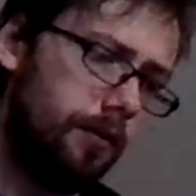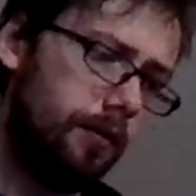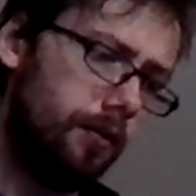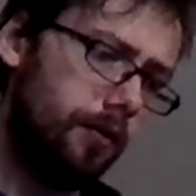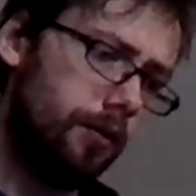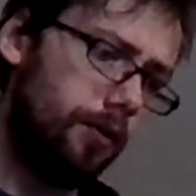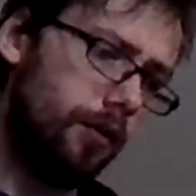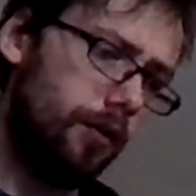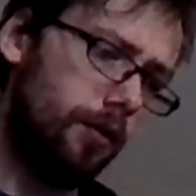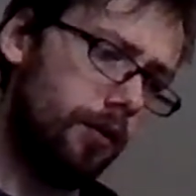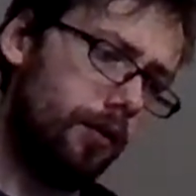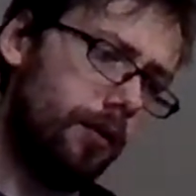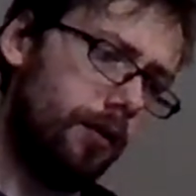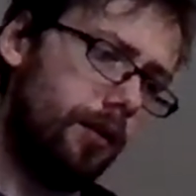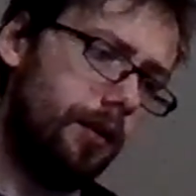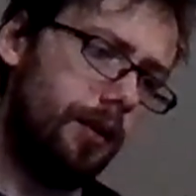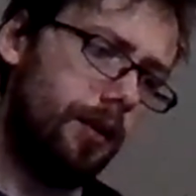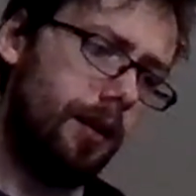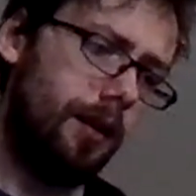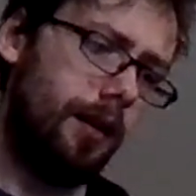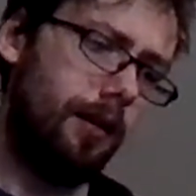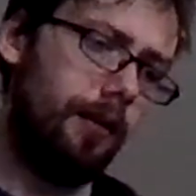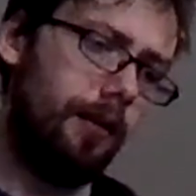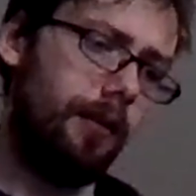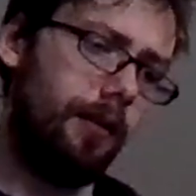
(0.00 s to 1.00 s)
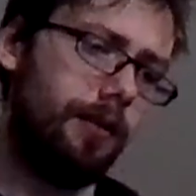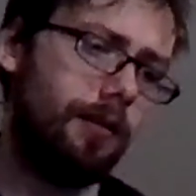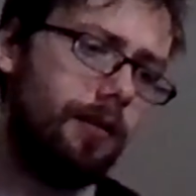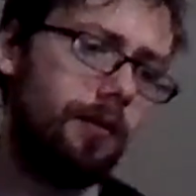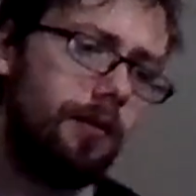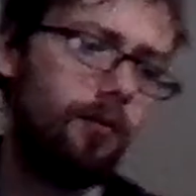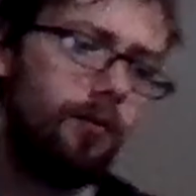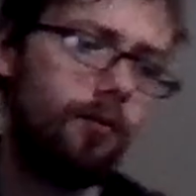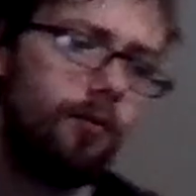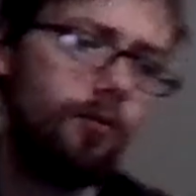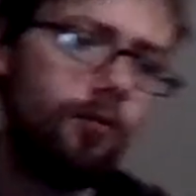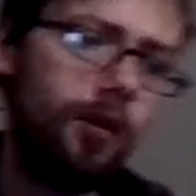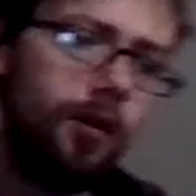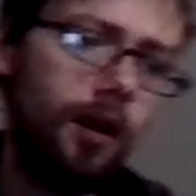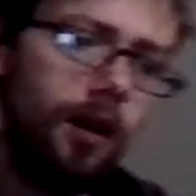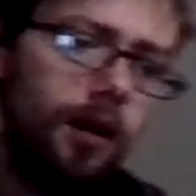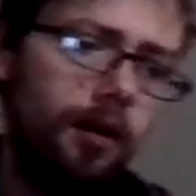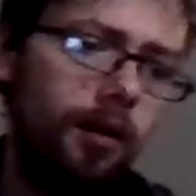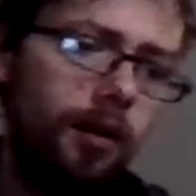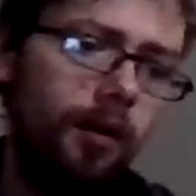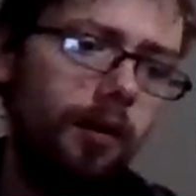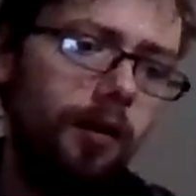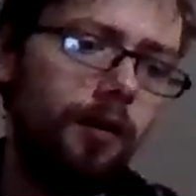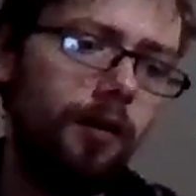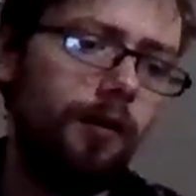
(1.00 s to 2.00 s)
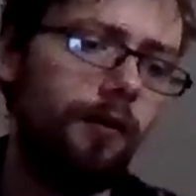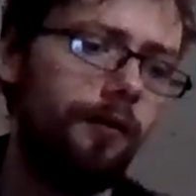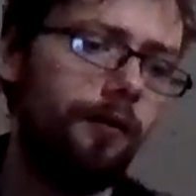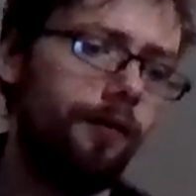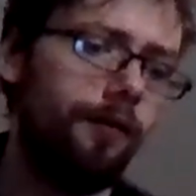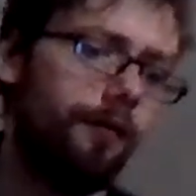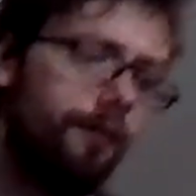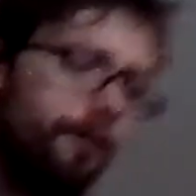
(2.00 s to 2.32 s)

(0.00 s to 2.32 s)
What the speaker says: So yeah, there's quite a lot of